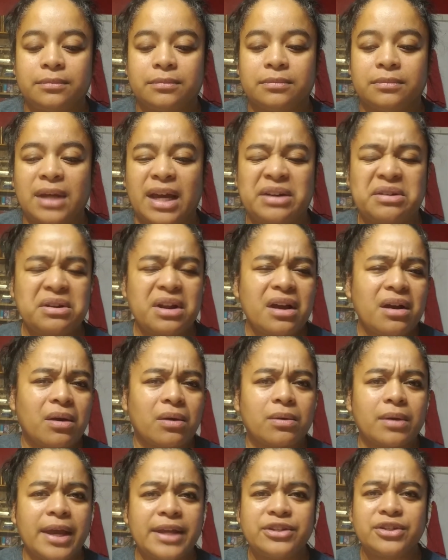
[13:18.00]
I don't
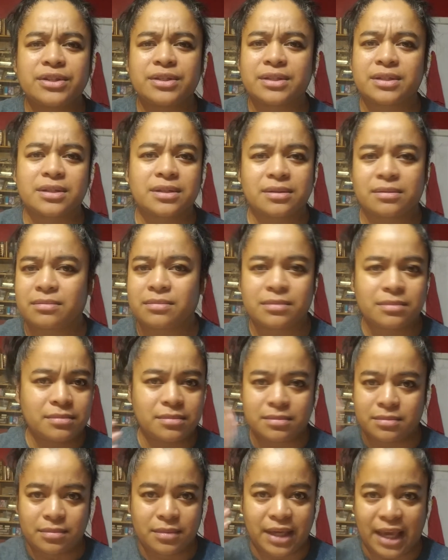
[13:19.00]
know, it just
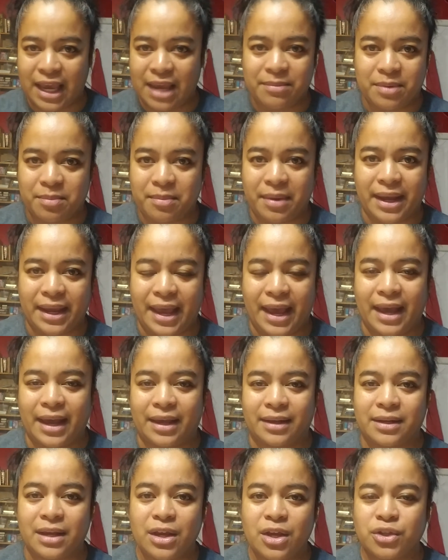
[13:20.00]
came in my head.